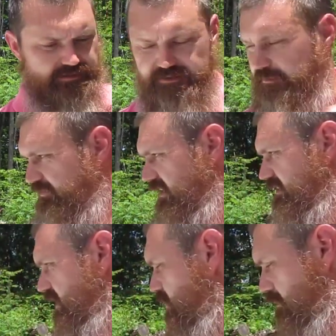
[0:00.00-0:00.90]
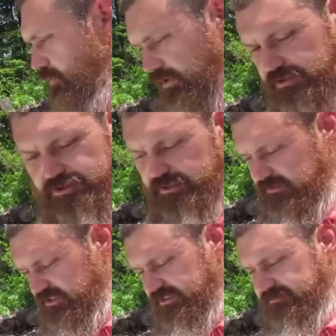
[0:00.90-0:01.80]
Them things hold it pretty
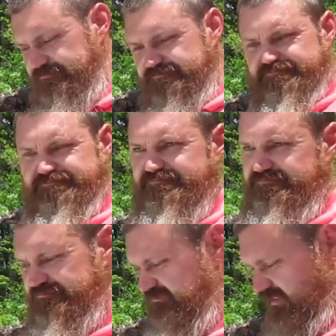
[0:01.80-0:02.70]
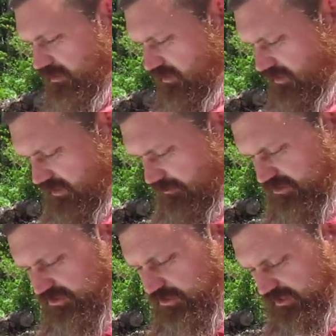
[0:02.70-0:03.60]
good. Just, I'm
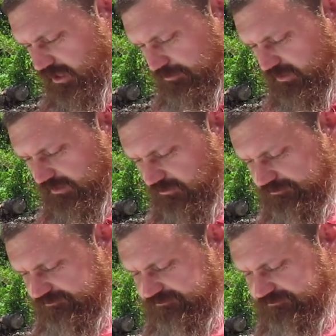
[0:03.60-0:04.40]
just doing a couple of them.